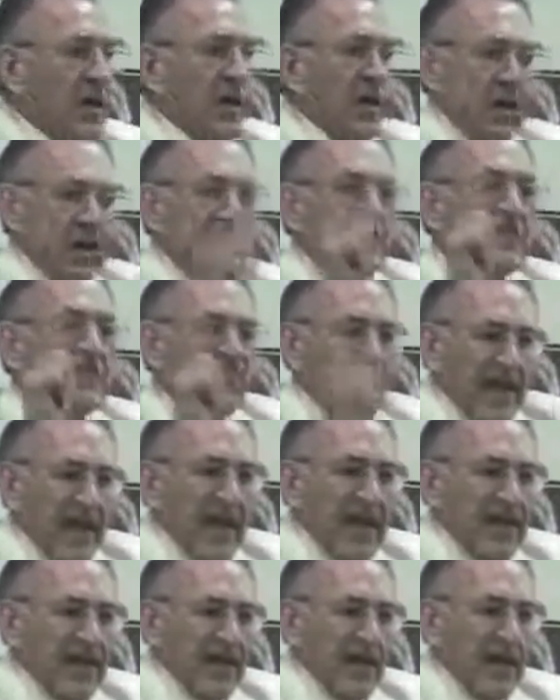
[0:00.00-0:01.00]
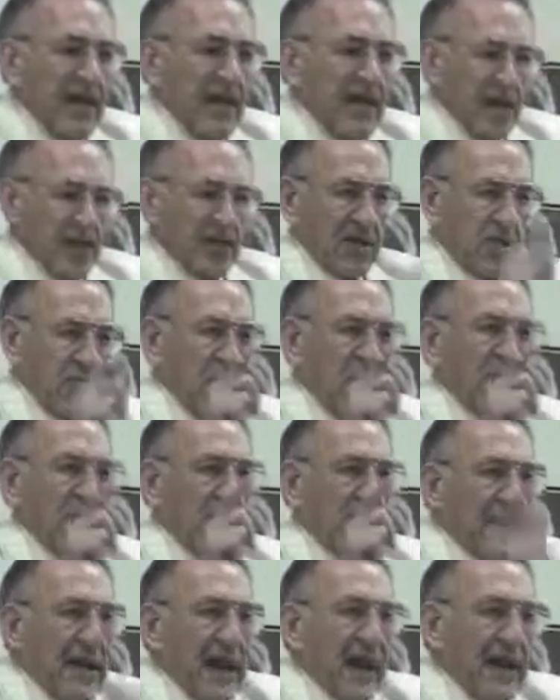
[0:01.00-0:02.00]
in his faith in the word
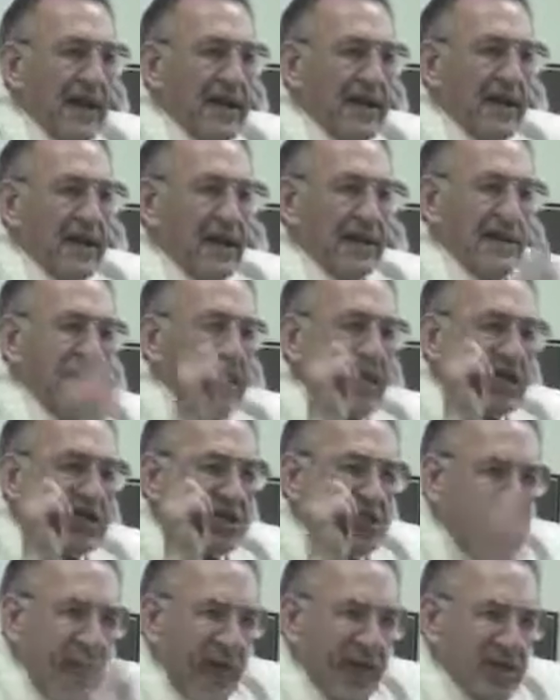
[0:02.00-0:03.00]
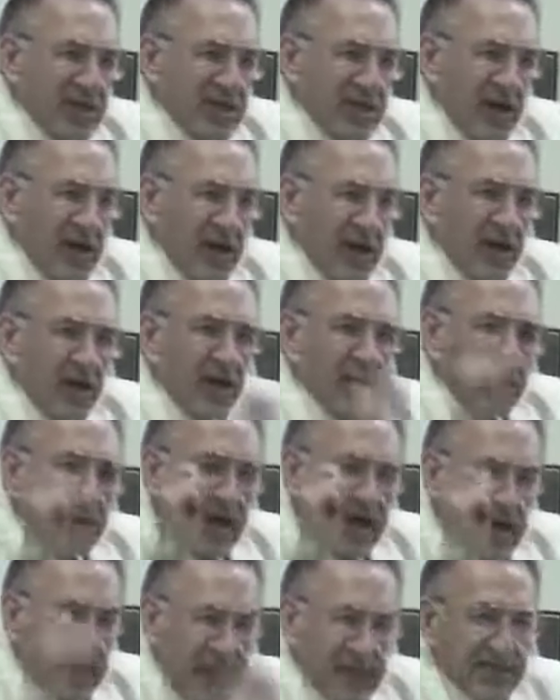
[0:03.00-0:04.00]
of God, and then he stands there till
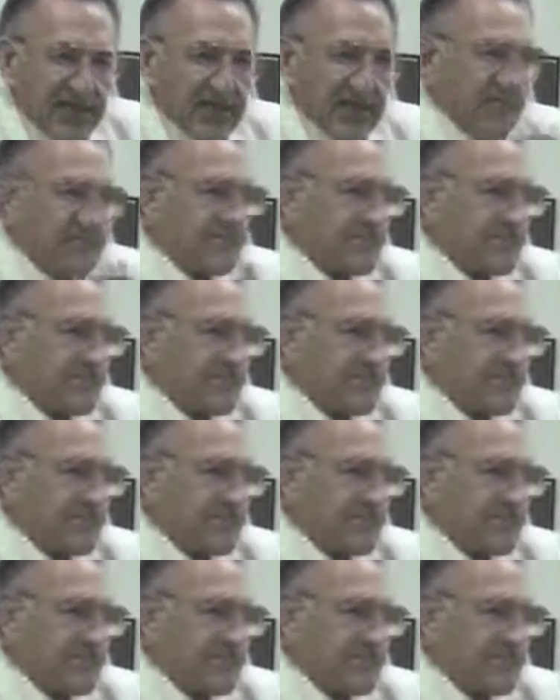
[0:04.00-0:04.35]
he gets it.